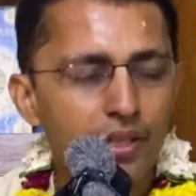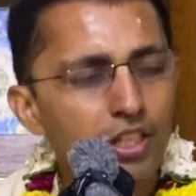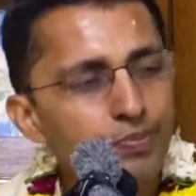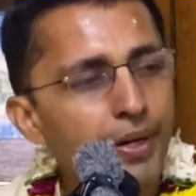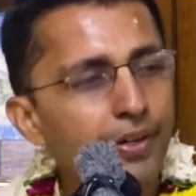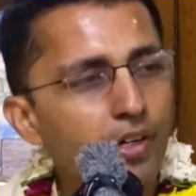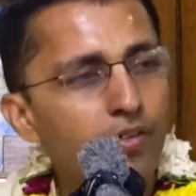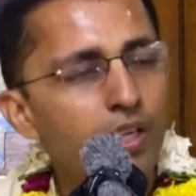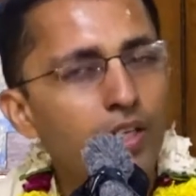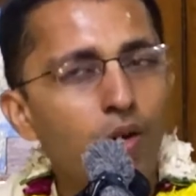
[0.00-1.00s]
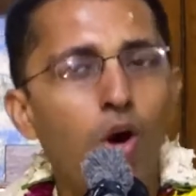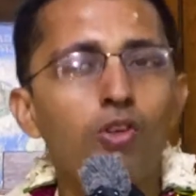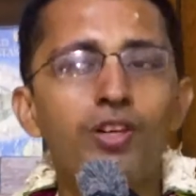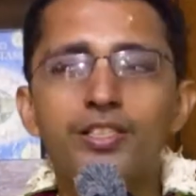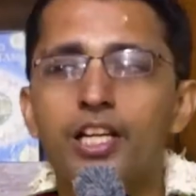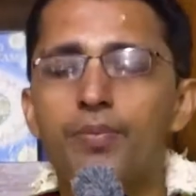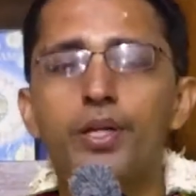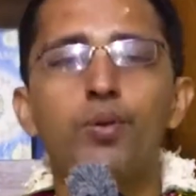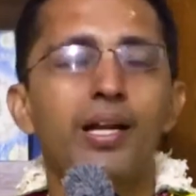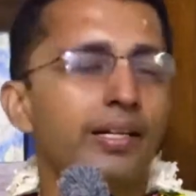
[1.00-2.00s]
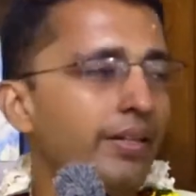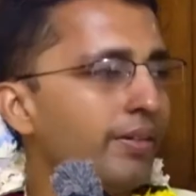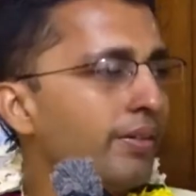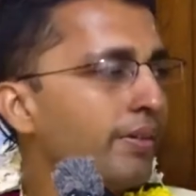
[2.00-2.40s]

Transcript: In this material world, always there will be duality.